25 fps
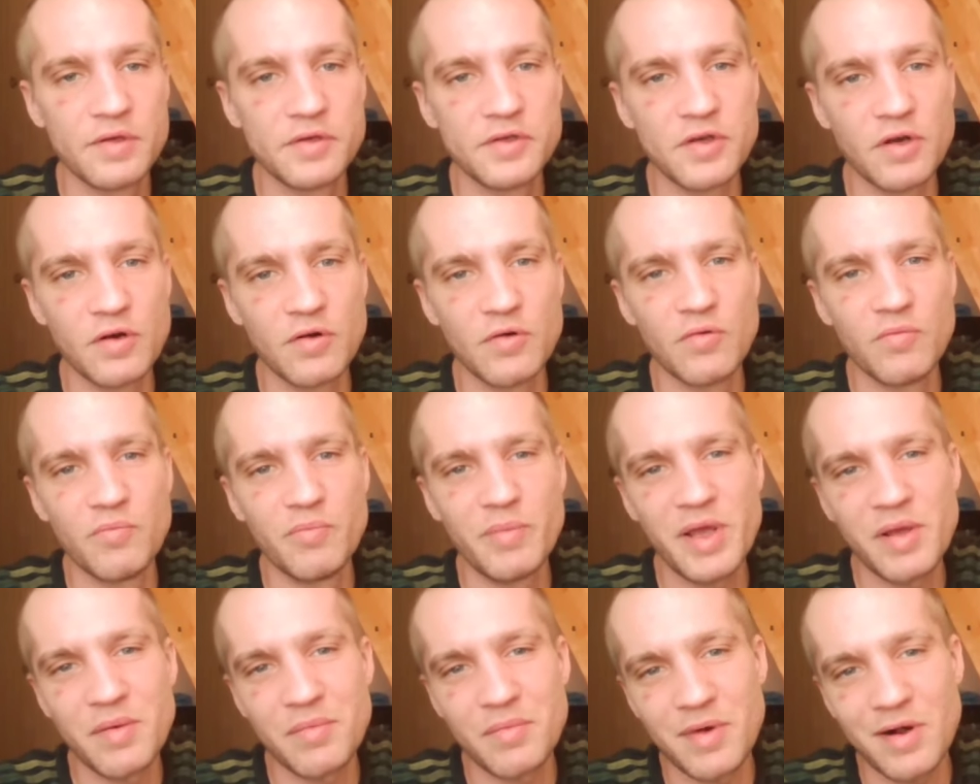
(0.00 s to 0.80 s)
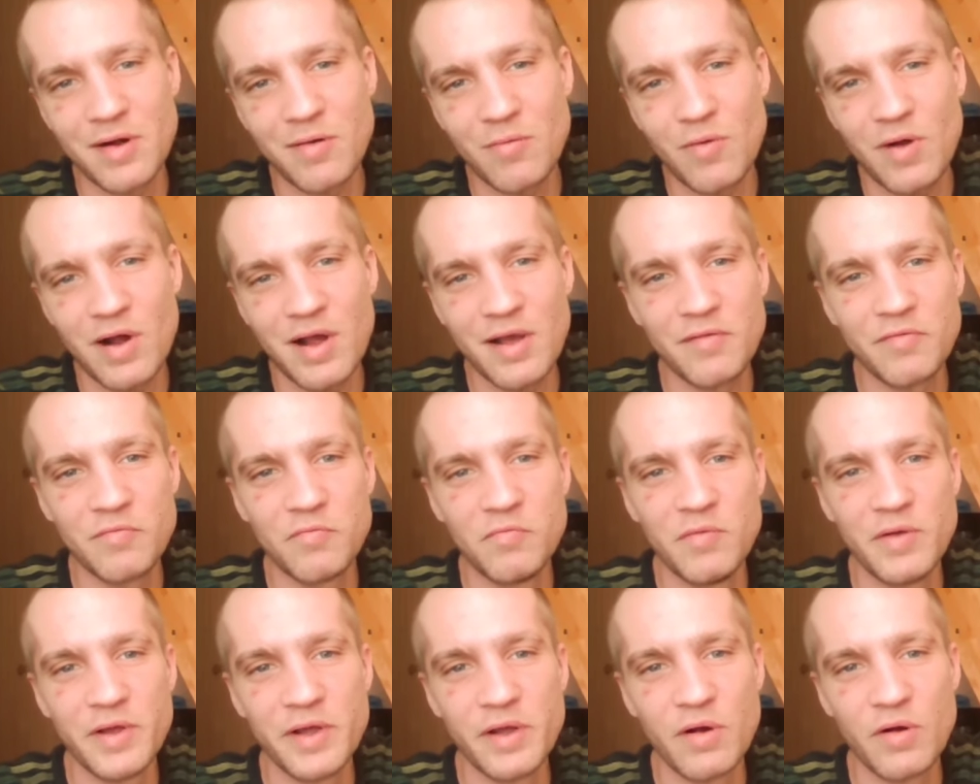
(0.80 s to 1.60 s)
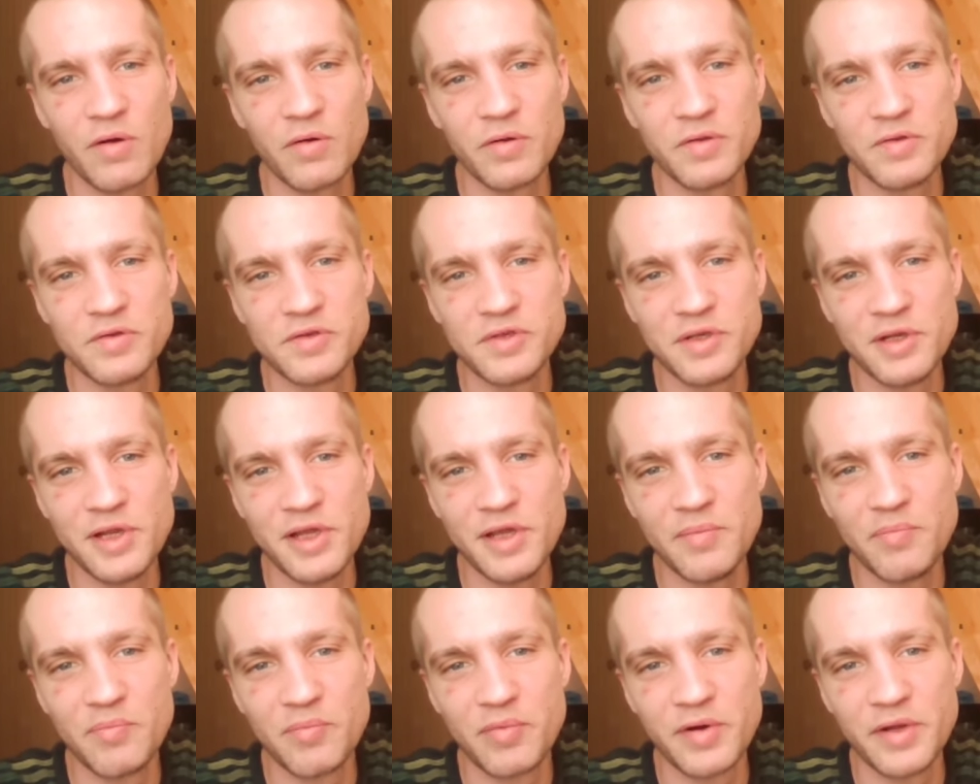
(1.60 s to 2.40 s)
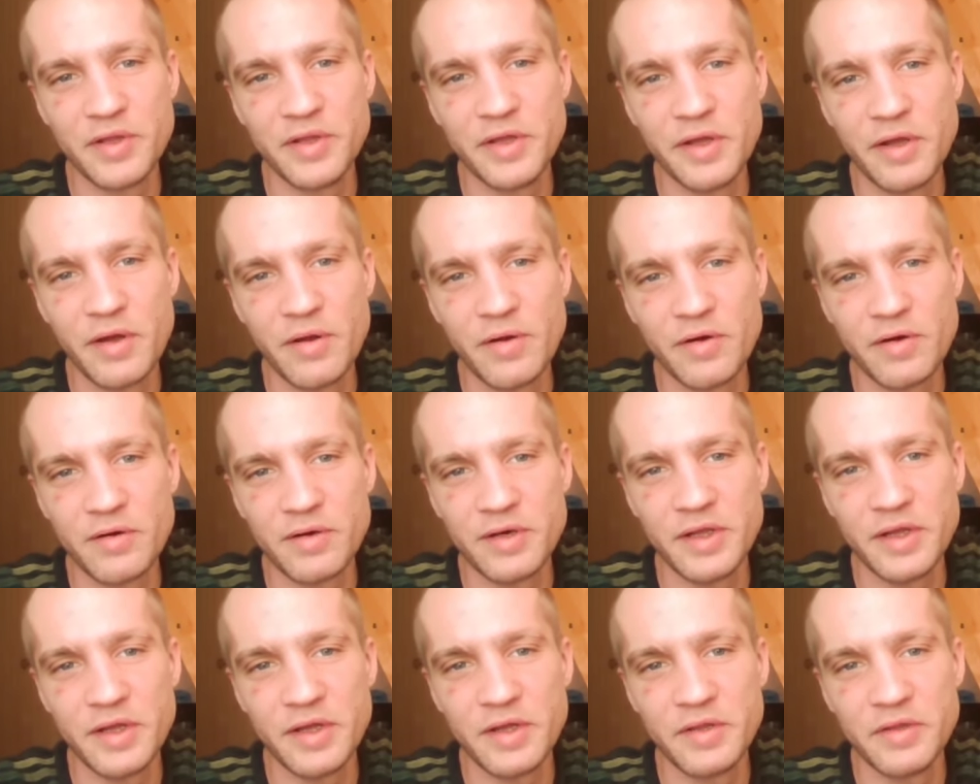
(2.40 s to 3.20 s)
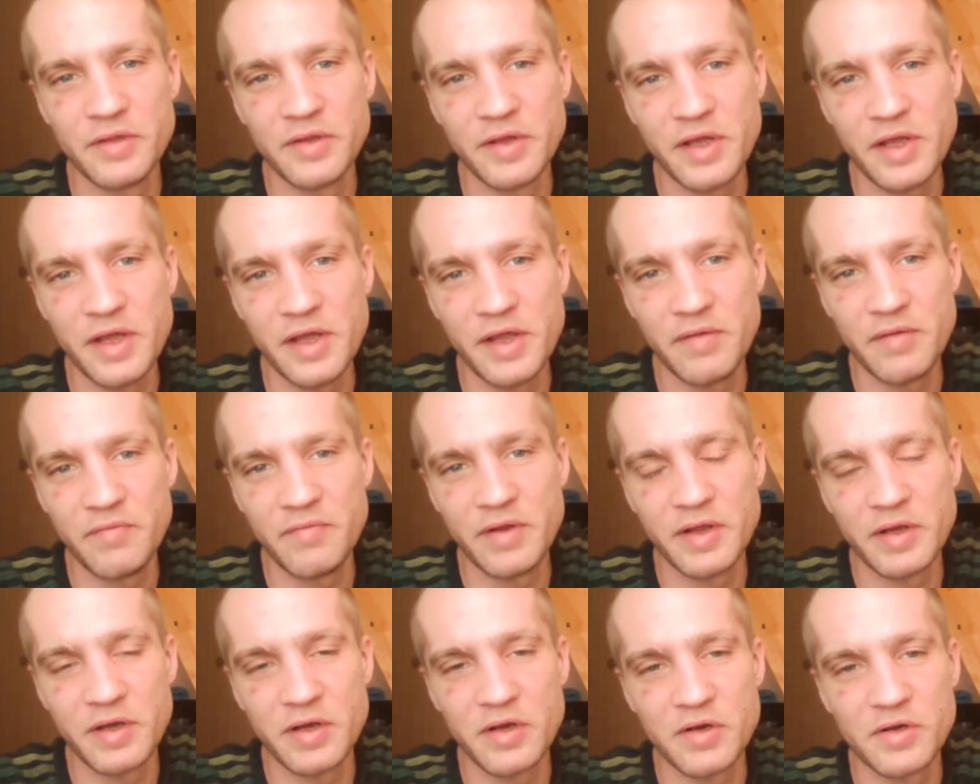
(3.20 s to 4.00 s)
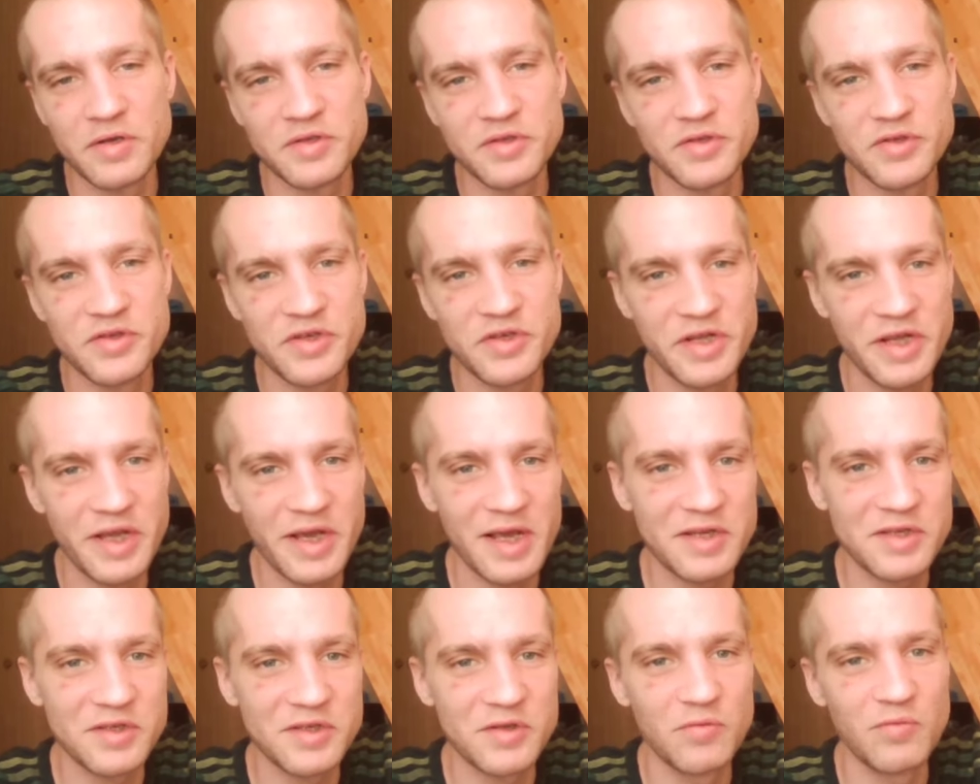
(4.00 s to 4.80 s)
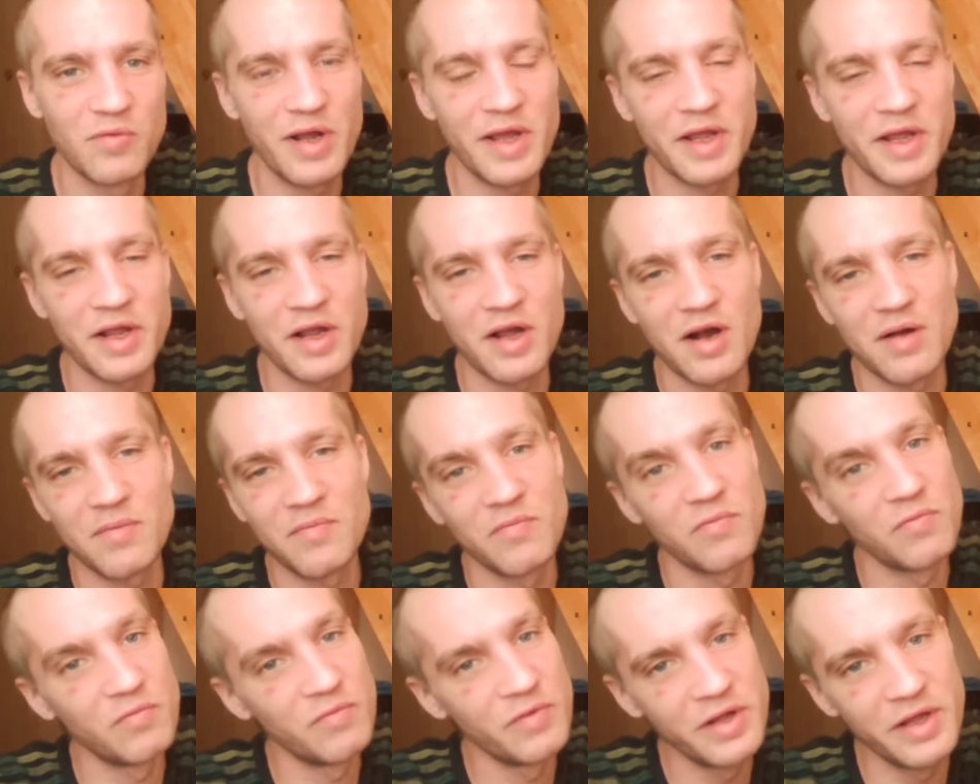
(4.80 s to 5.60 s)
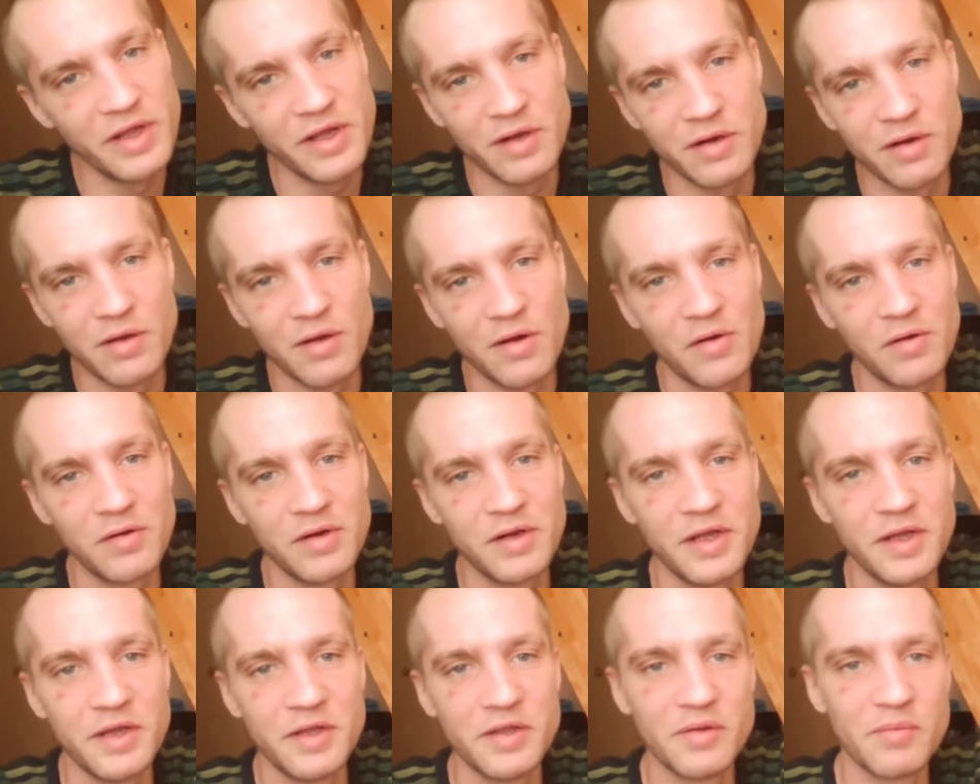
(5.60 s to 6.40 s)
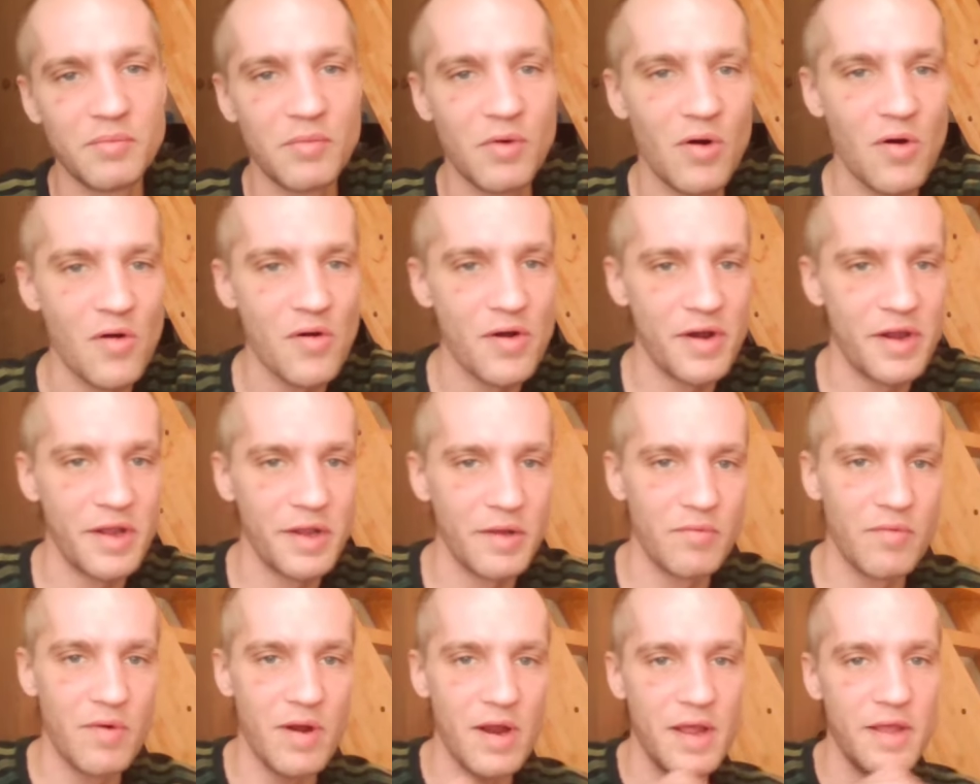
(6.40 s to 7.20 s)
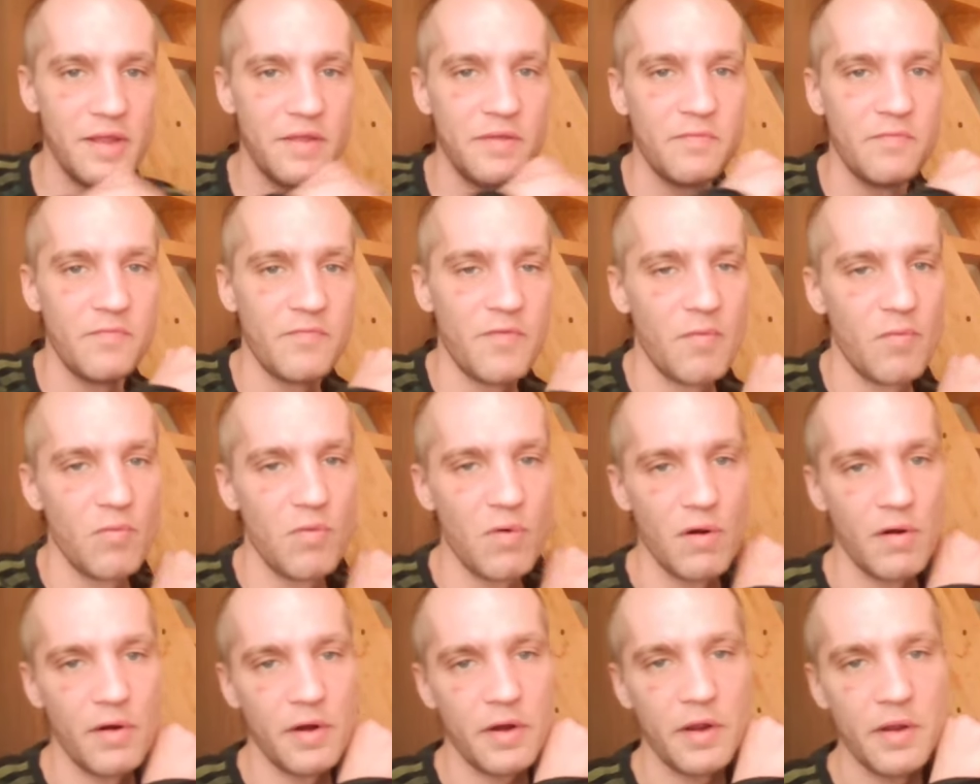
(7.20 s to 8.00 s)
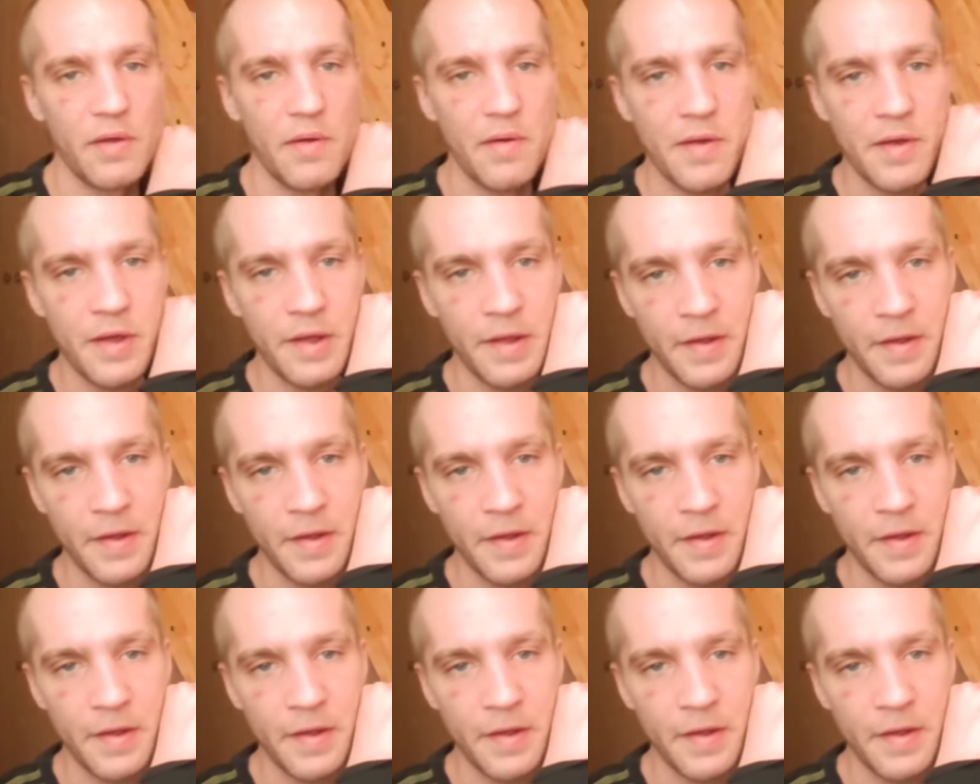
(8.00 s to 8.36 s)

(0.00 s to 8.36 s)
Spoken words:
So me and my wife, we go to sleep pretty early in the evening because she has to wake up real early in the morning, right, for work.